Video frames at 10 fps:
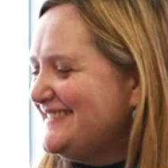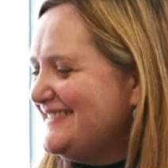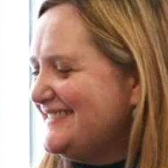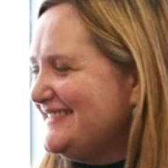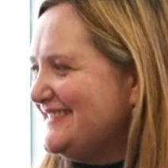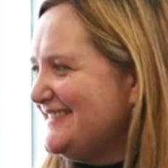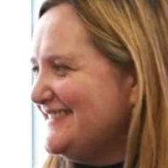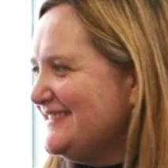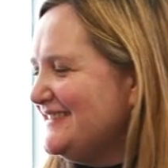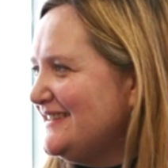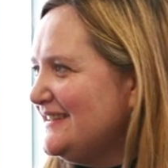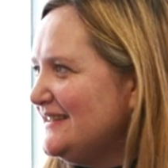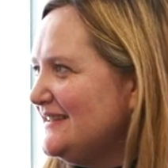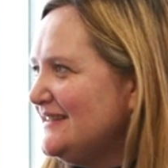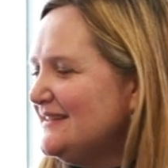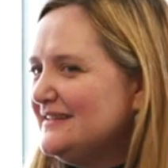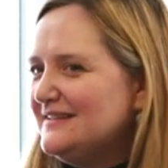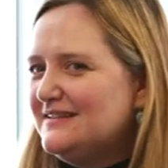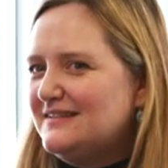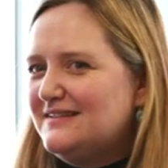
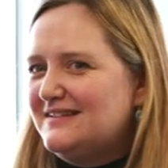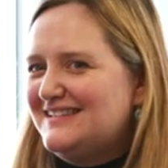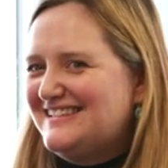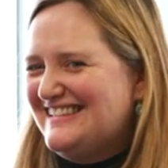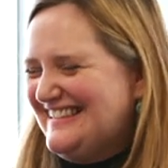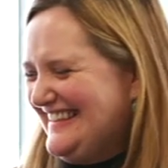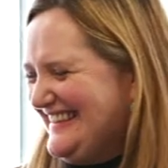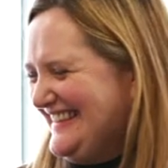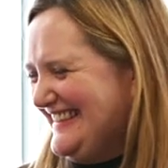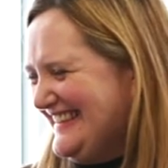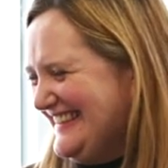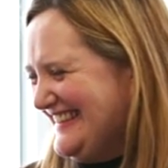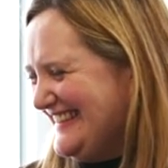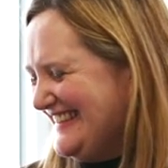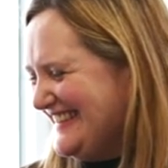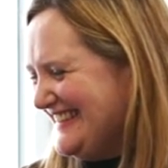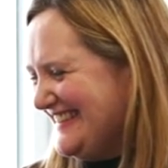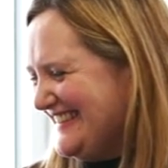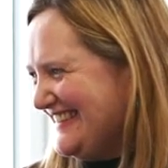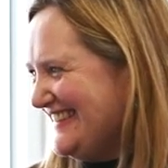
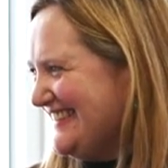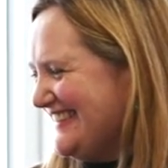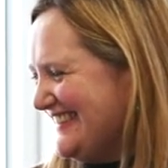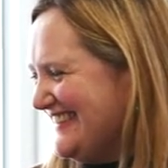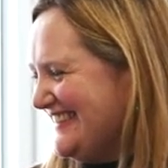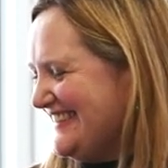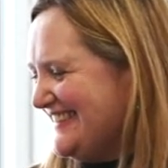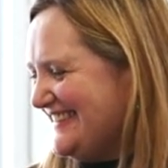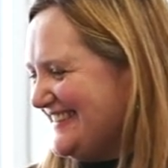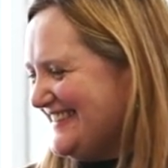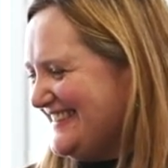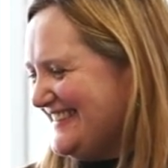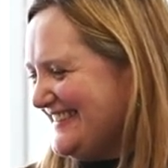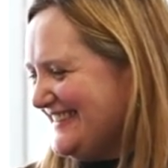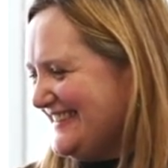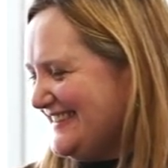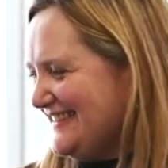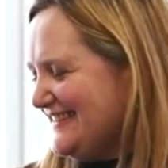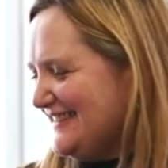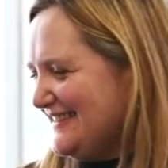
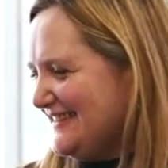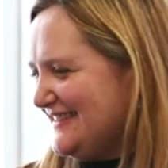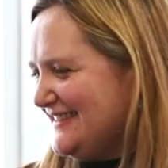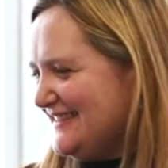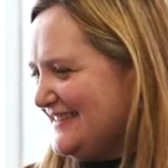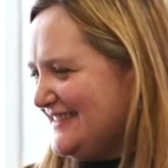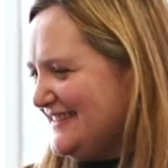This person isn't speaking.